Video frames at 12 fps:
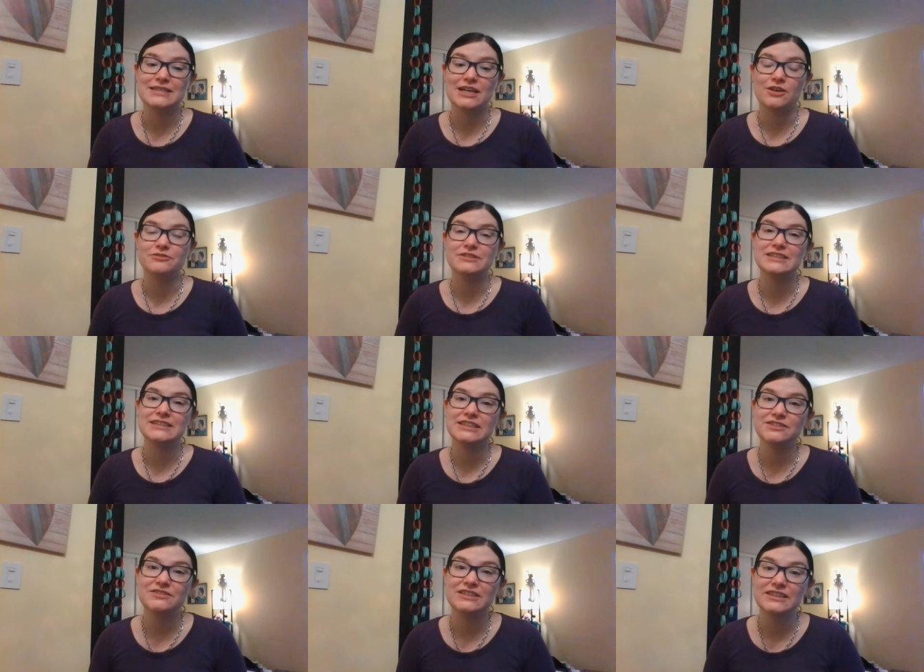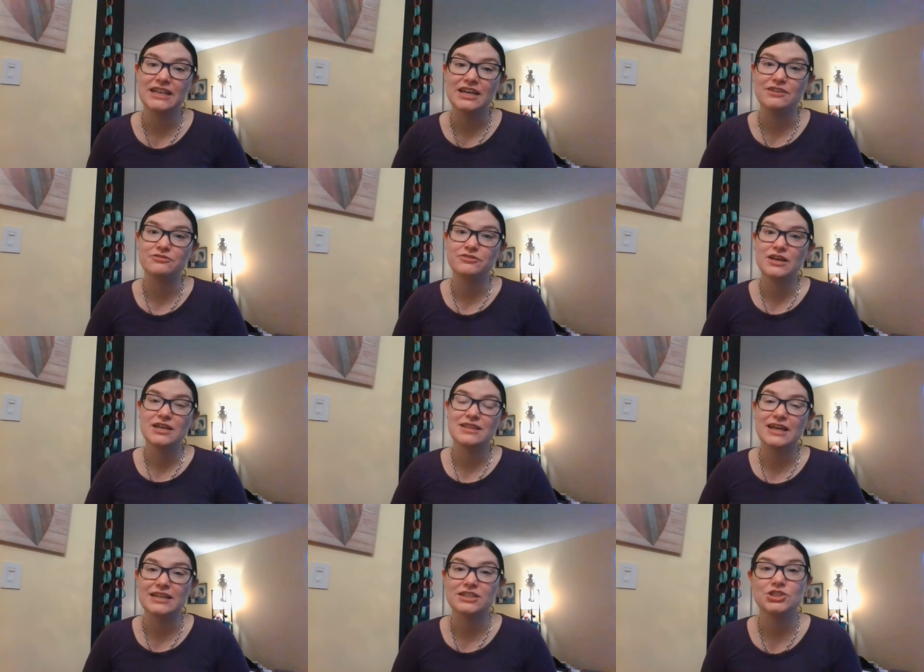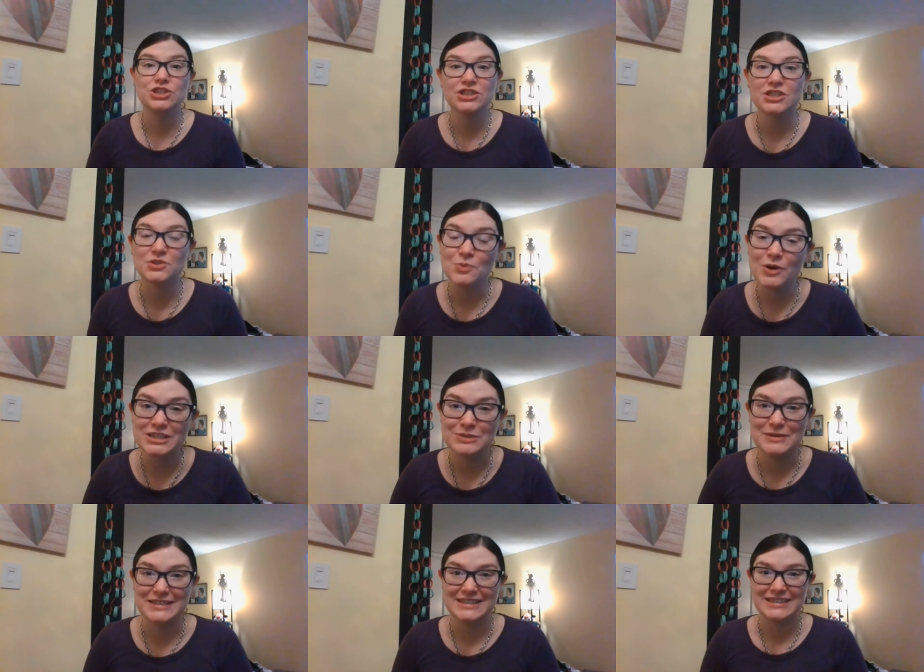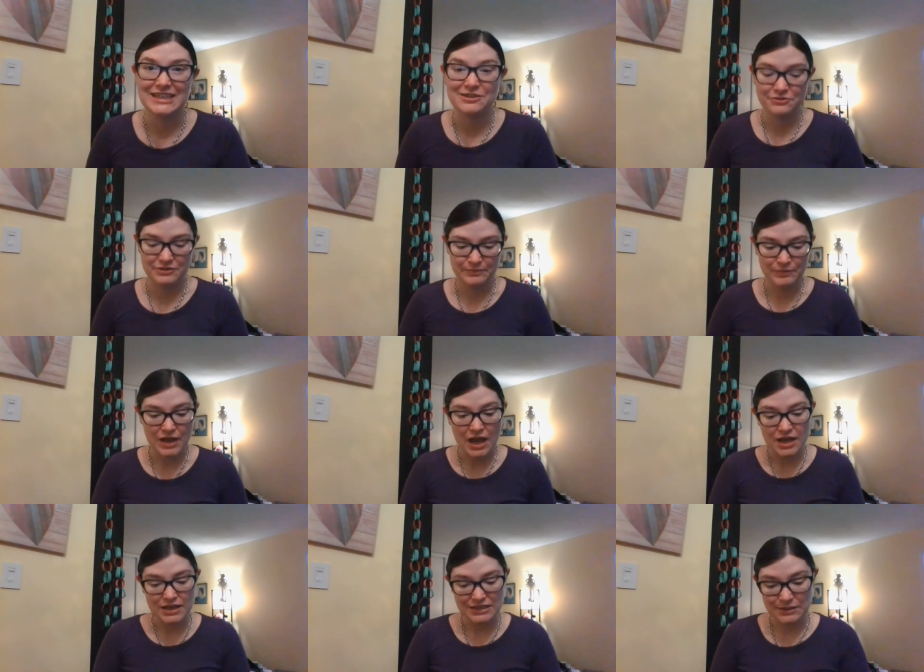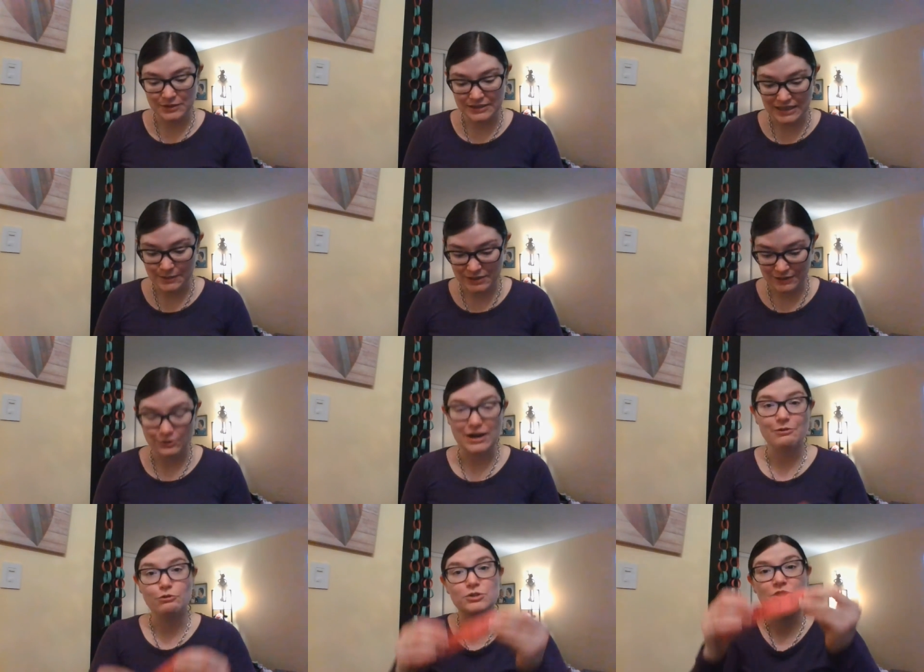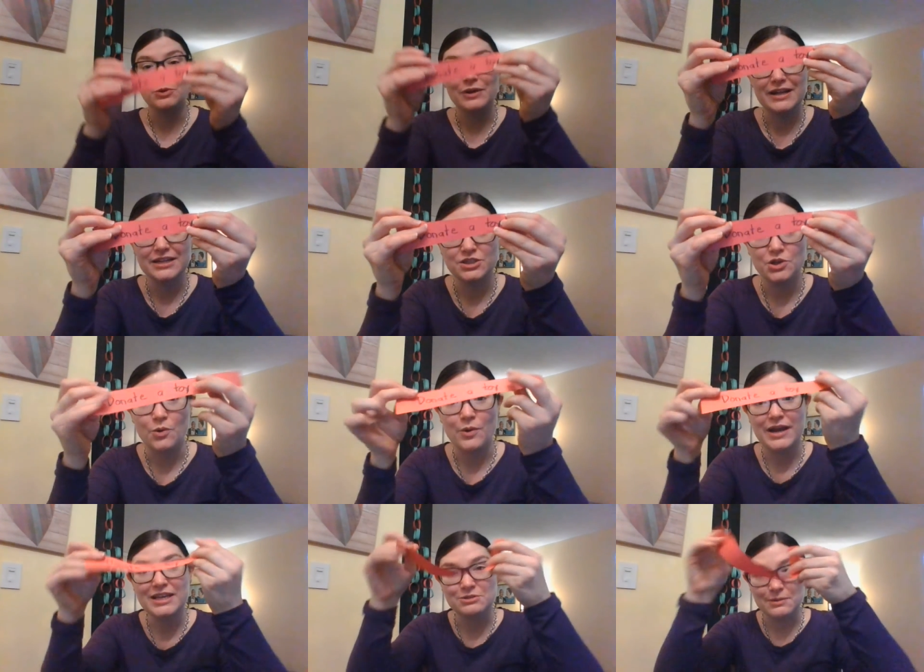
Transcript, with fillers: myself to live the life that Jesus wants me to live. Some examples I wrote, I wrote donate a toy,